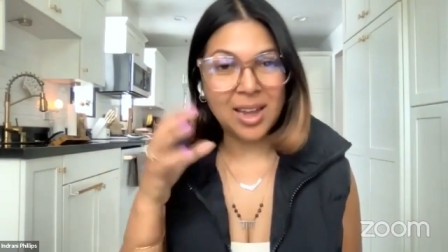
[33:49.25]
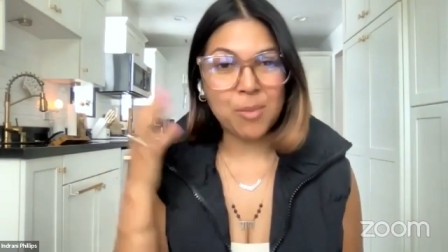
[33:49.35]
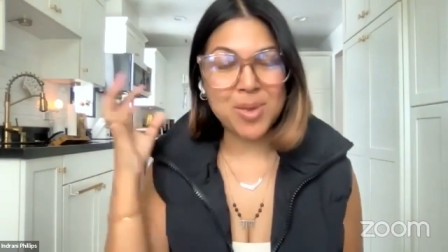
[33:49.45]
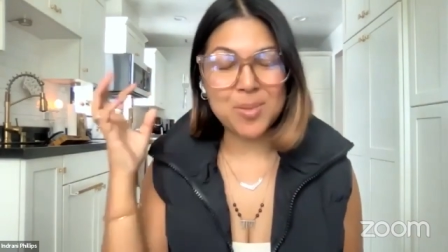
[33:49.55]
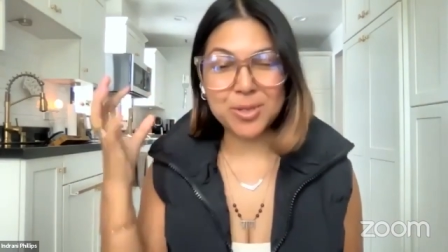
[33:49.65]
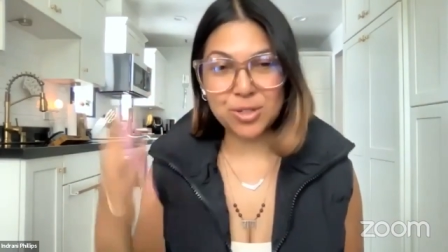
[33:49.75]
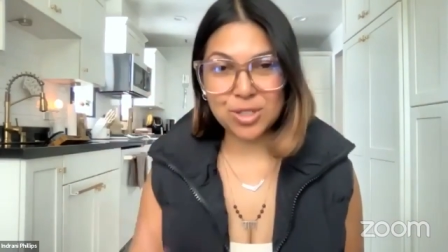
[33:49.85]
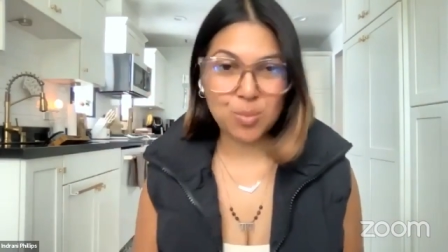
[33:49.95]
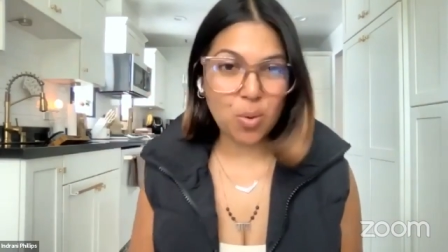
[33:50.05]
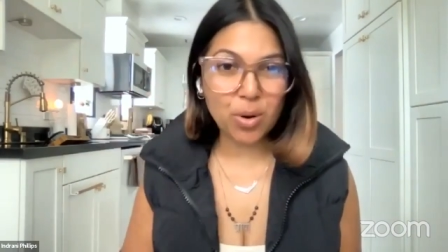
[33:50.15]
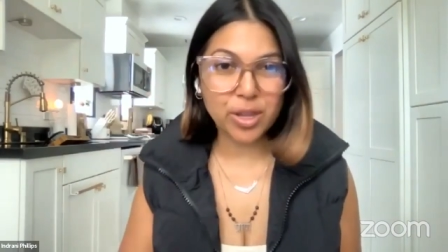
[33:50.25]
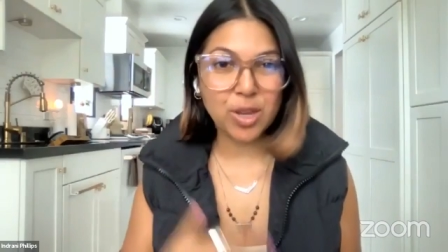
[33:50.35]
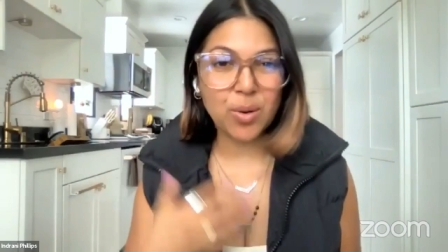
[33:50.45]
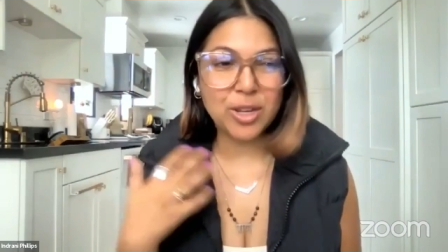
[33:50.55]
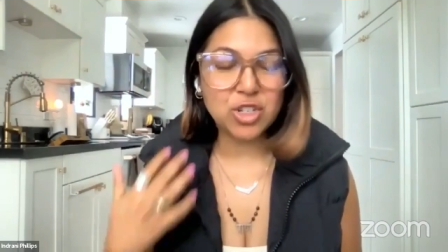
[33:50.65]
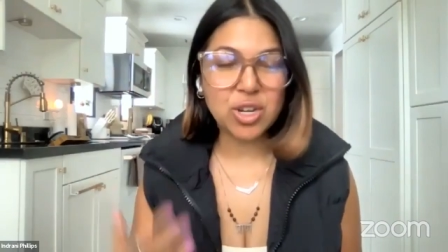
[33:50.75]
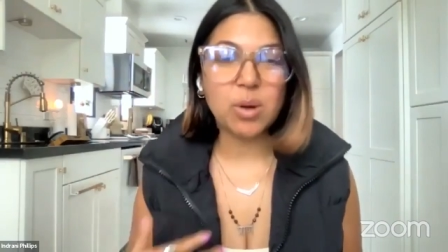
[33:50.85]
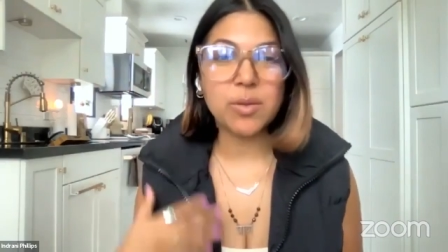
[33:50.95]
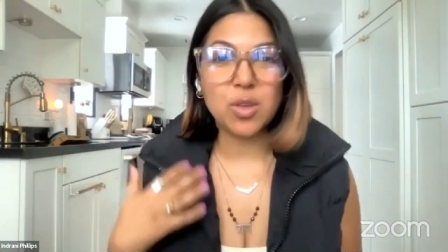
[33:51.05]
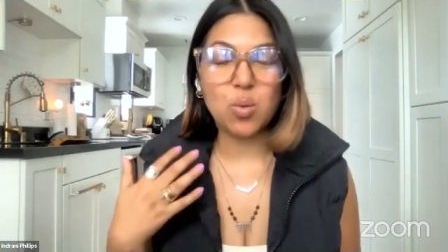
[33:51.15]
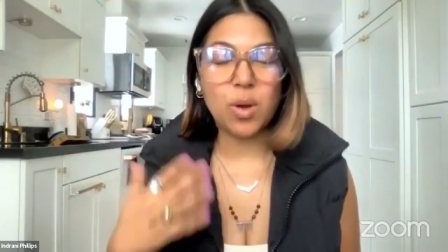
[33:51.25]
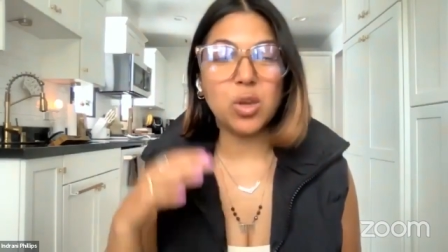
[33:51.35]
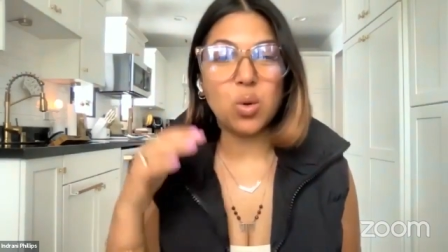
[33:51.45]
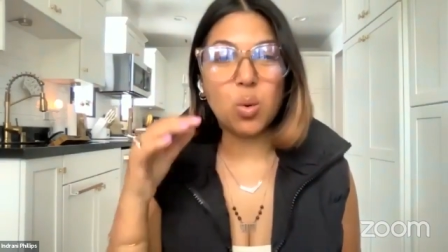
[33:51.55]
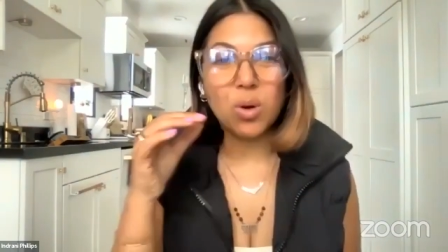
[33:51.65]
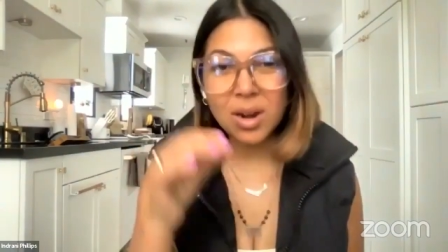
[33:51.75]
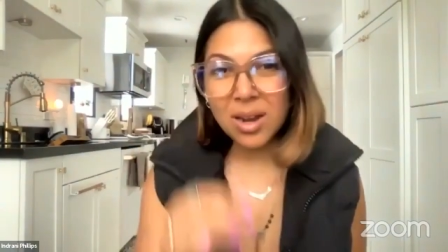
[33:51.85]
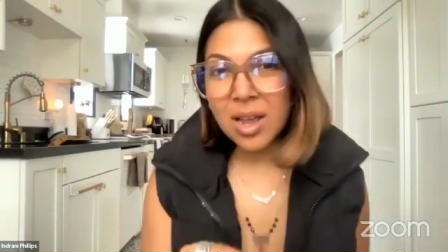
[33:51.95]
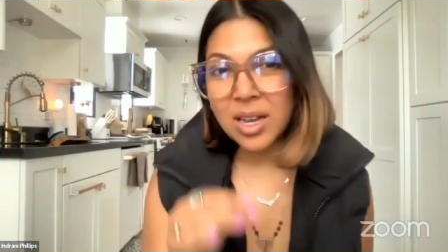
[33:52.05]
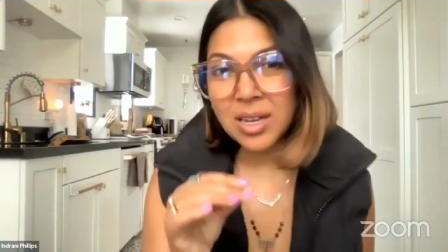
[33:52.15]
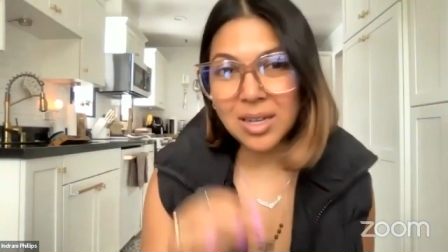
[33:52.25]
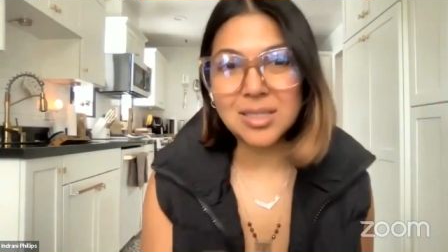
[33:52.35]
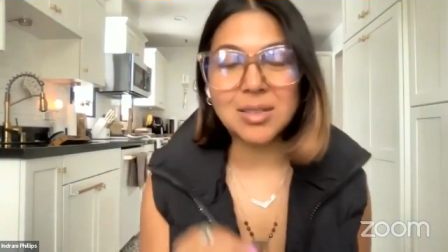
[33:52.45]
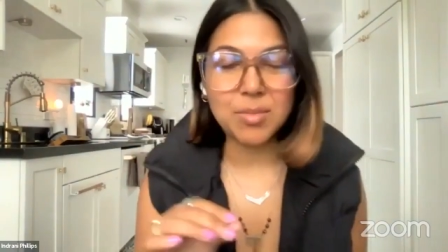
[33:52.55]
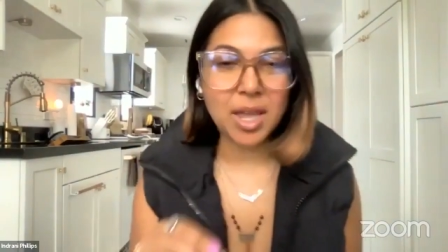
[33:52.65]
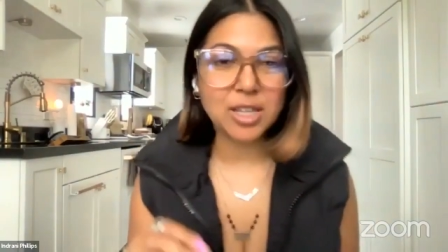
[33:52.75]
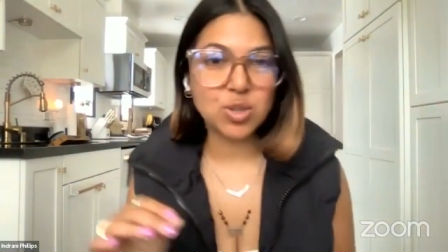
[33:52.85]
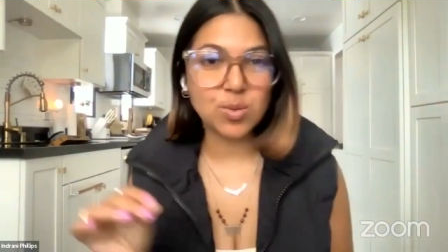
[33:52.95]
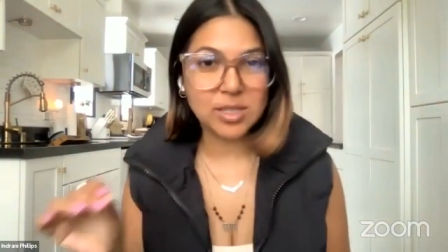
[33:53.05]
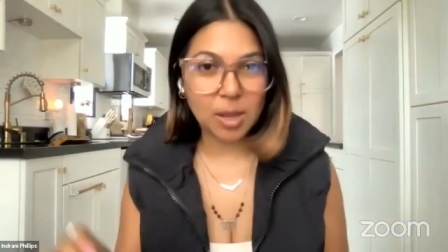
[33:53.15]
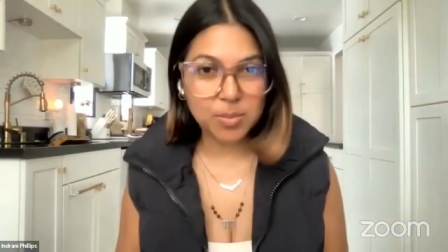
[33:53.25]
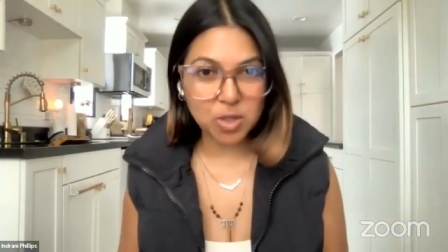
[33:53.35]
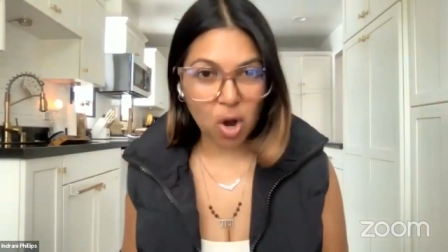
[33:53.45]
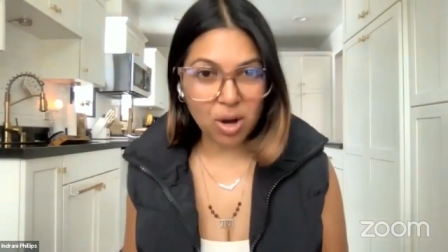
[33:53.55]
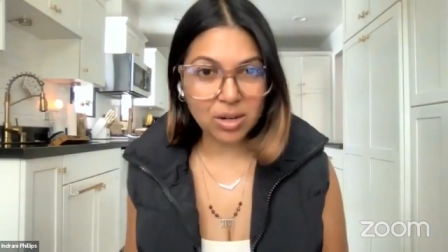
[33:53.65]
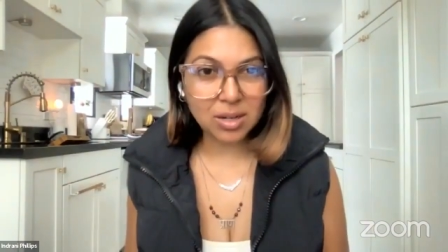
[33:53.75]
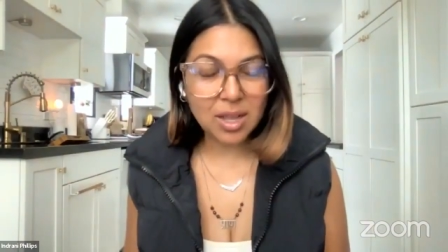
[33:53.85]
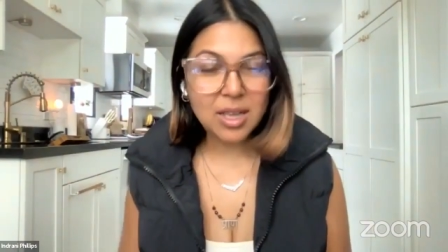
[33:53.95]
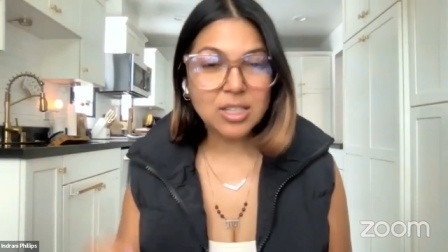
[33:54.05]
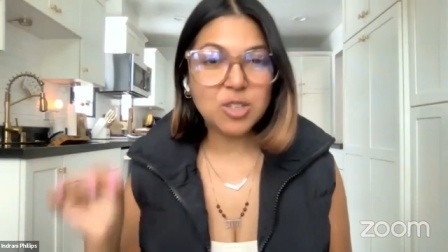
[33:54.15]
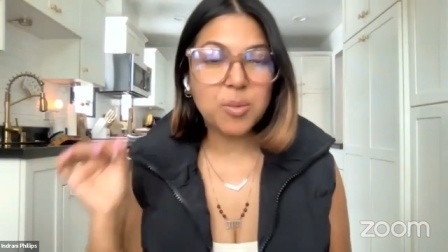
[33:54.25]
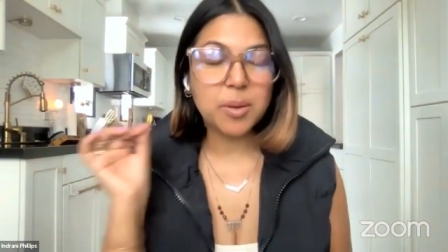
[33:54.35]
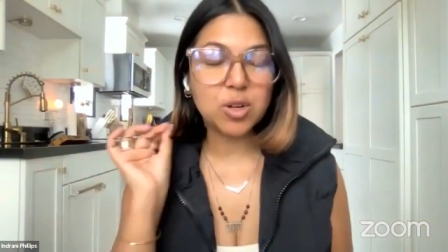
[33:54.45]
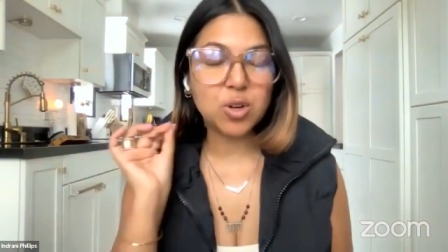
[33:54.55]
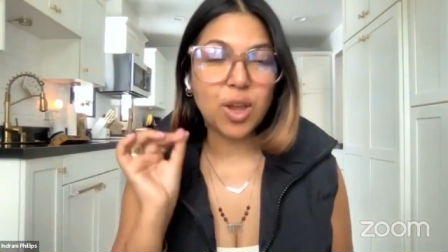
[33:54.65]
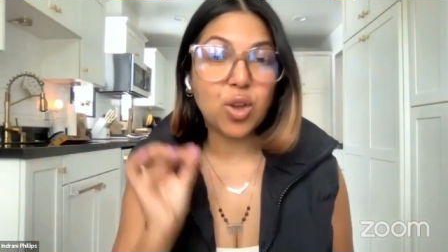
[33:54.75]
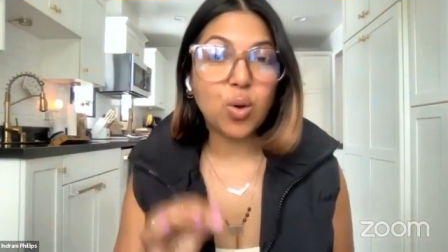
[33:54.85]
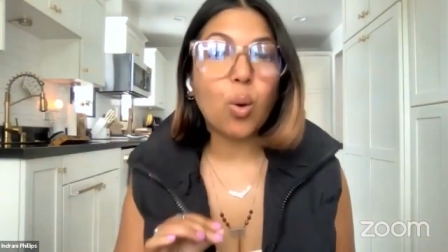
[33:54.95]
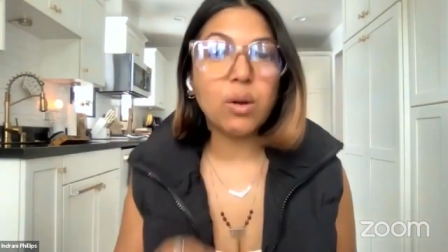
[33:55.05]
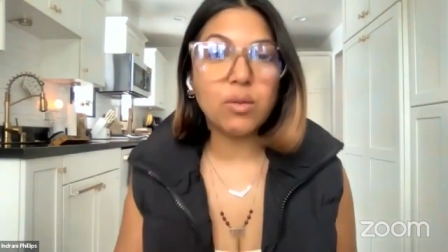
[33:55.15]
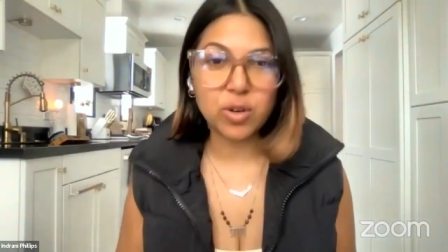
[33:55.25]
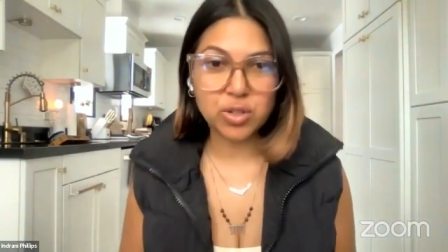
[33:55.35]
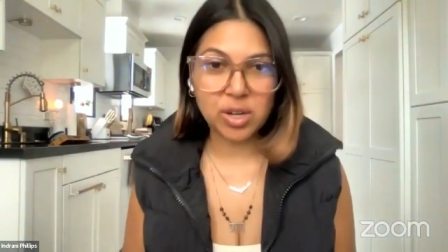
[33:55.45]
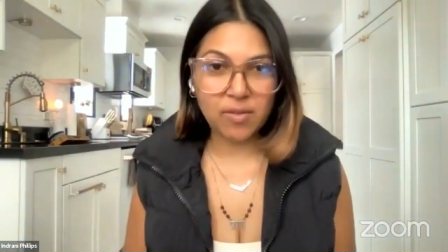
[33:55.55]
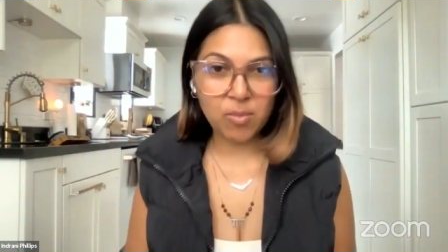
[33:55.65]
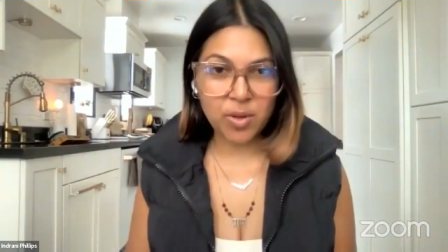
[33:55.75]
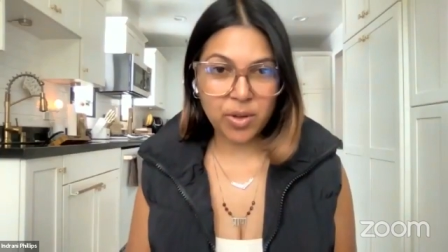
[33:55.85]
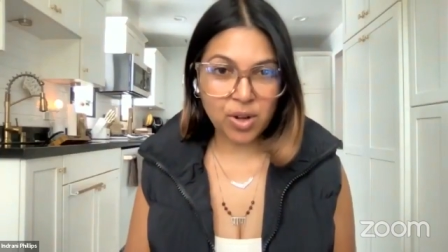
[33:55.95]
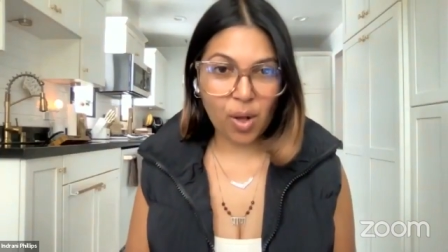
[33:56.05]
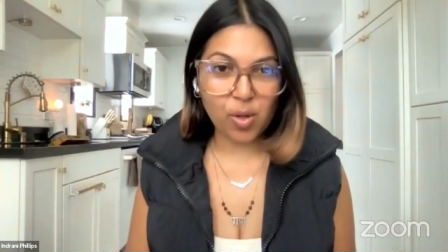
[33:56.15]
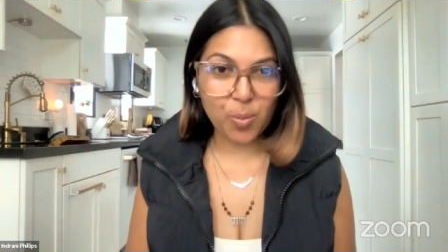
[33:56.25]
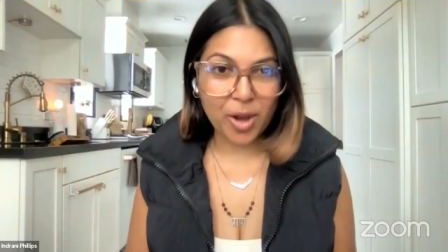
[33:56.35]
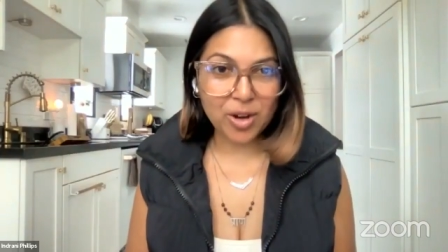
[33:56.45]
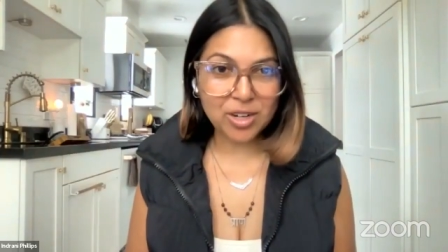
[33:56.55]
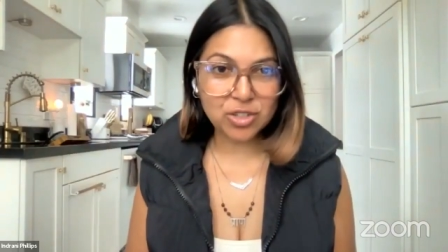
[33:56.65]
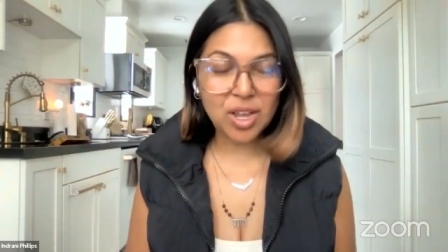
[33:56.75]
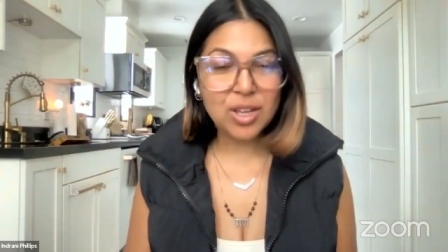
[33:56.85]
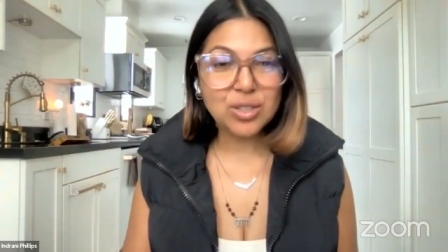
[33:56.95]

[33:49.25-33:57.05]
And I'm able to support you and share with you what your custom next three steps are to be able to create your version of a million dollar marriage.